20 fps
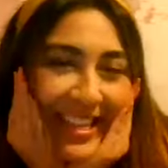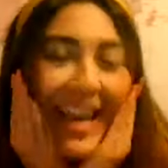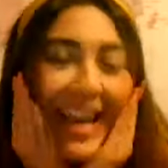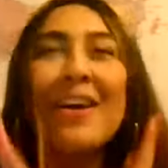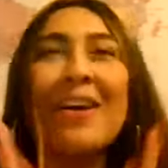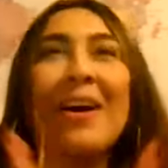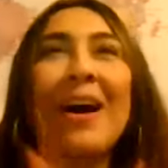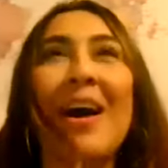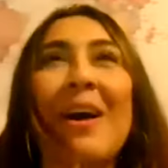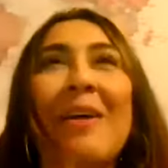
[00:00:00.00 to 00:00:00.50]

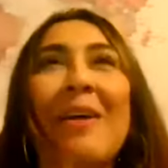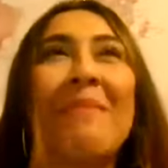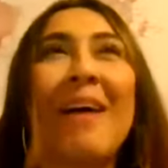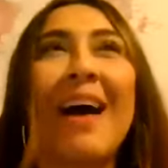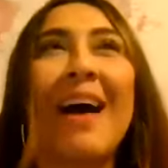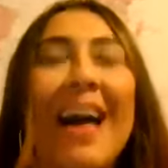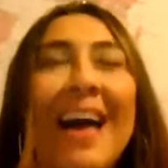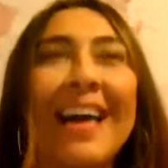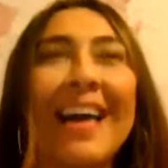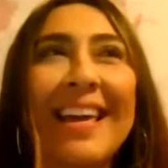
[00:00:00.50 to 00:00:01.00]

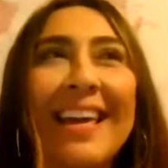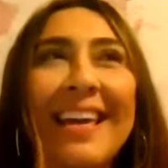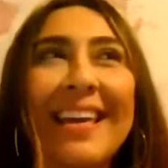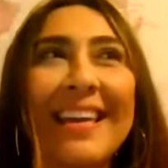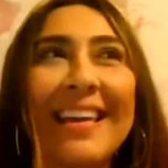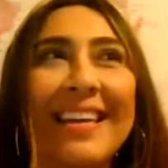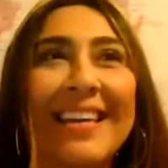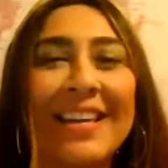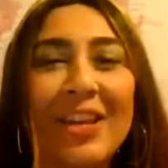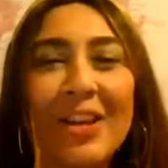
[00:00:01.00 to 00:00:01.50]

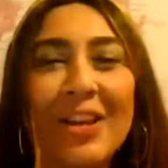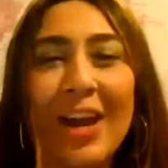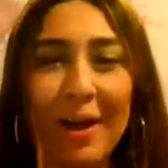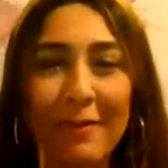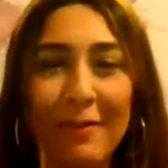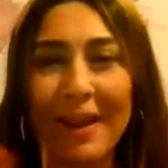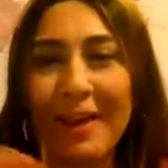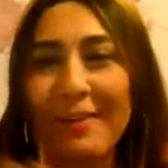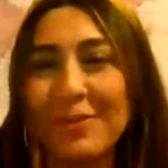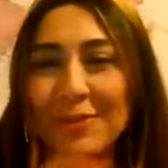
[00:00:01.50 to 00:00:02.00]
I you know how
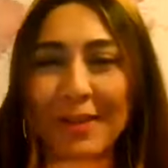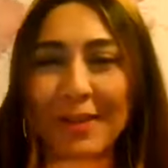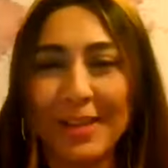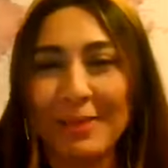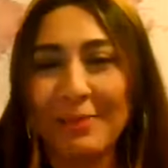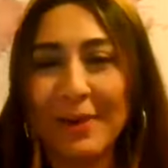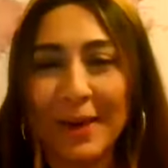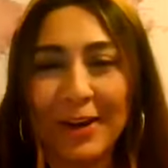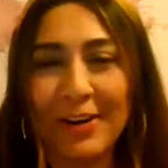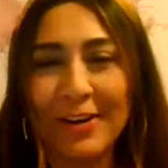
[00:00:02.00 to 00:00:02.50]
we have to write the
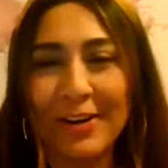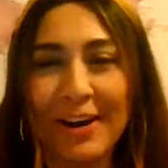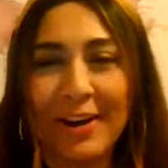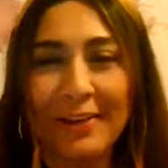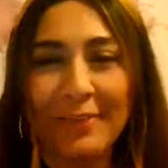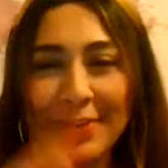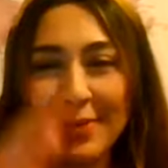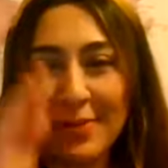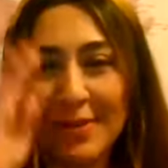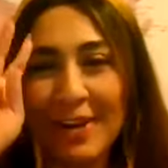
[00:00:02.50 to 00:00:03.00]
paragraph
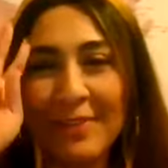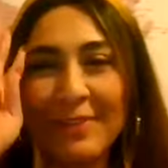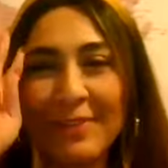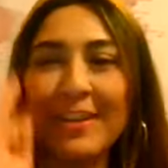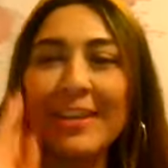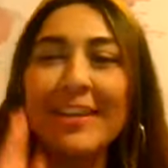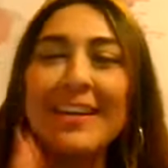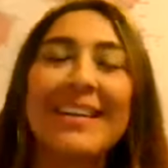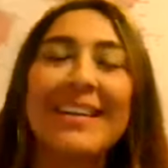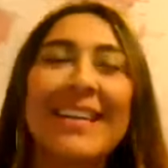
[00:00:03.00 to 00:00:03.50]
or
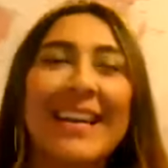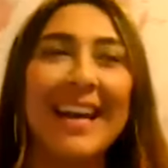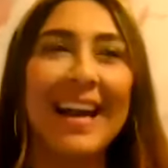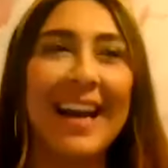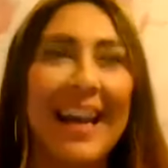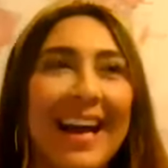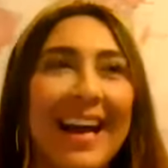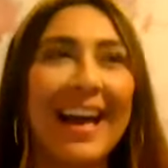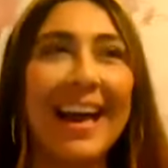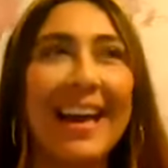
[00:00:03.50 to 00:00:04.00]
whatever,
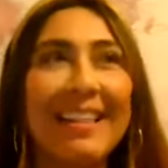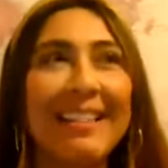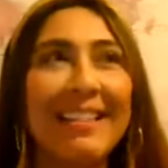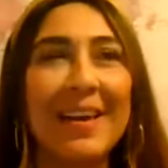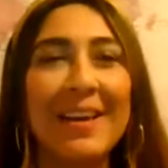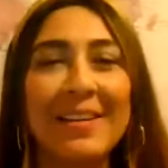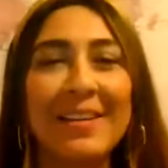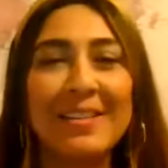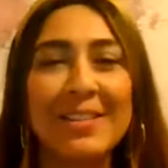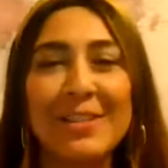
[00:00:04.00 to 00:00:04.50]
I
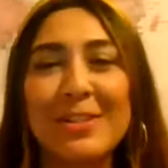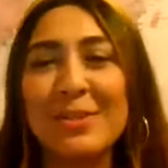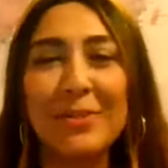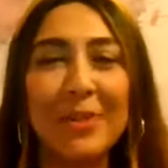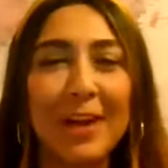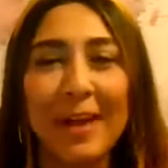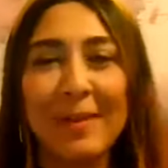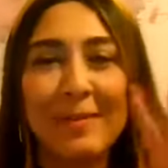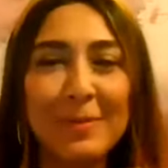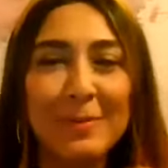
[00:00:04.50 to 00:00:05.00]
like
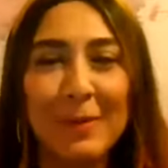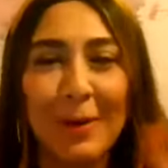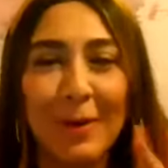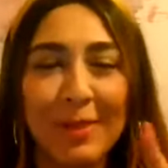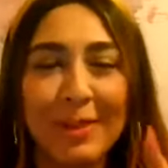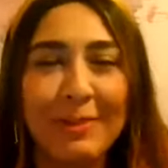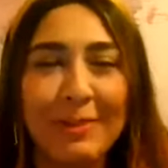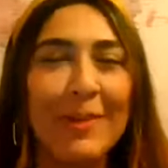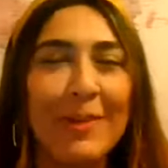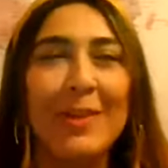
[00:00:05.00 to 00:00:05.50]
described both
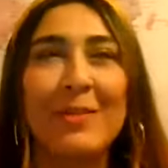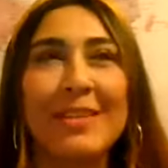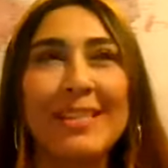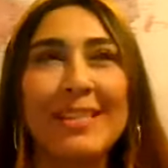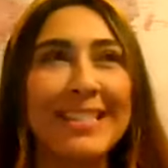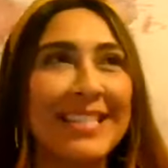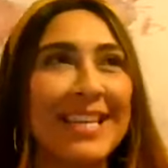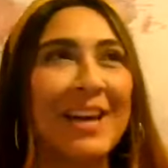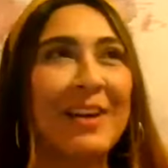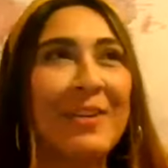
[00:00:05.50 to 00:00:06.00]
of you and
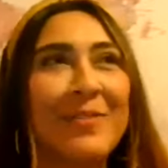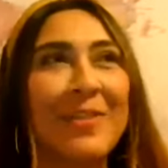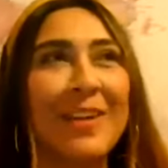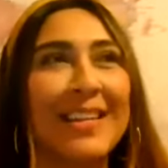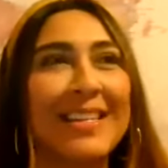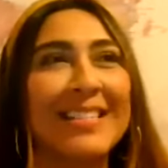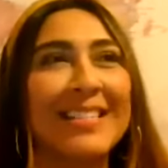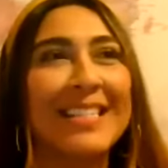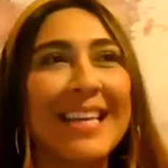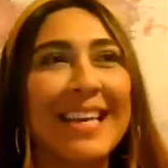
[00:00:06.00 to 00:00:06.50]
stuff,
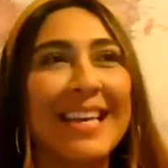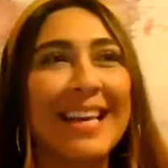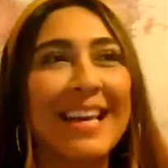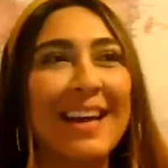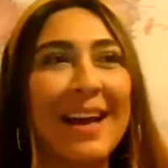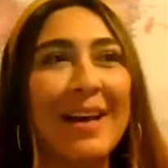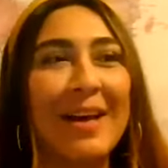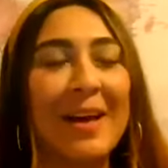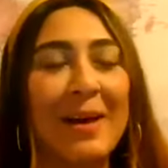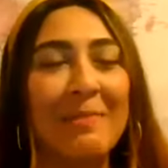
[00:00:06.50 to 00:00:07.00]
and
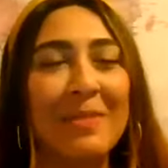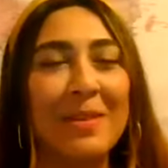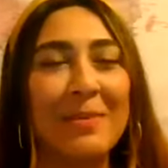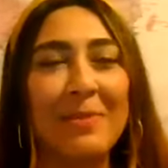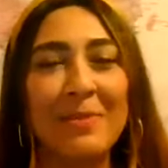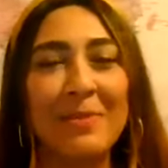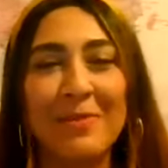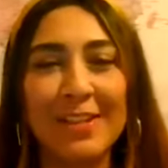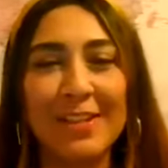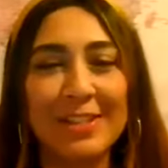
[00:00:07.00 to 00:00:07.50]
the
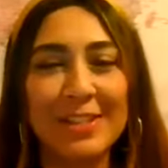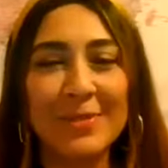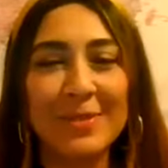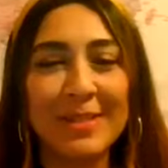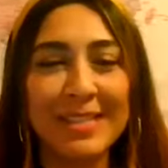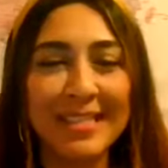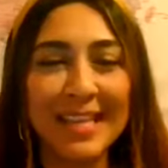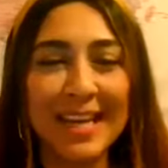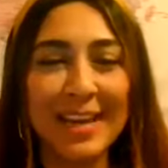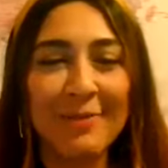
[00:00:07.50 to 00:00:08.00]
professor
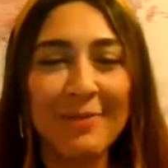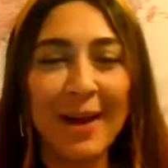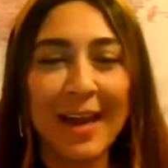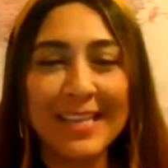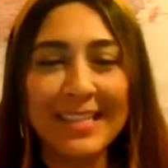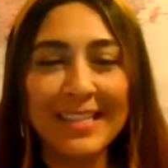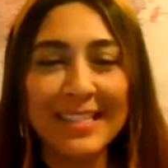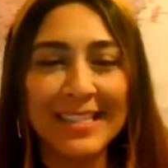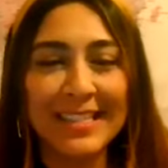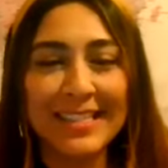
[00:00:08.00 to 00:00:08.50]
was like, why
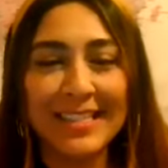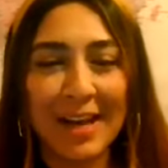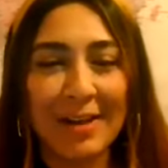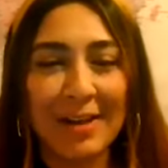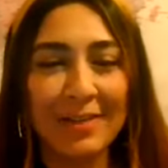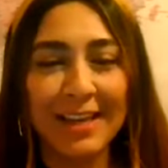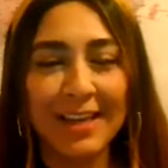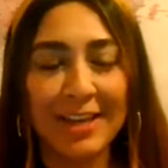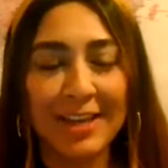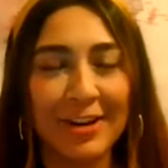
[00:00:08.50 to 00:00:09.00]
does it sound
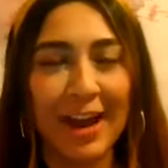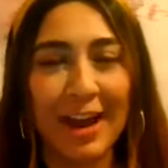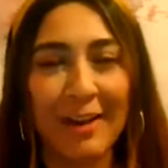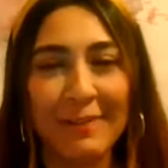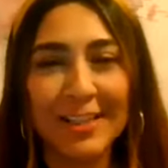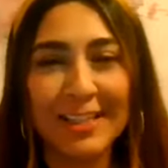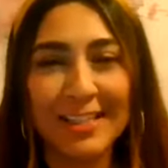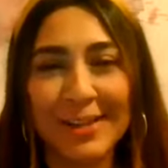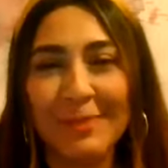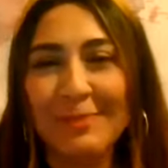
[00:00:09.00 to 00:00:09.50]
like you're
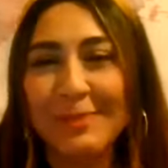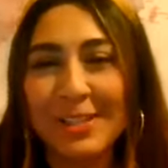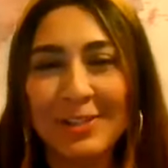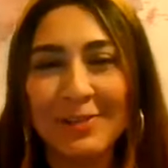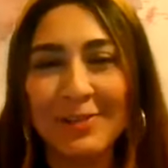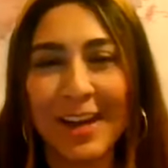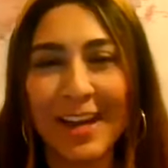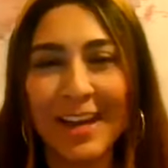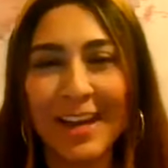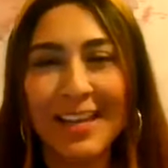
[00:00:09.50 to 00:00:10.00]
having so much
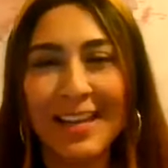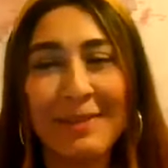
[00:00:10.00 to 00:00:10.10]
fun?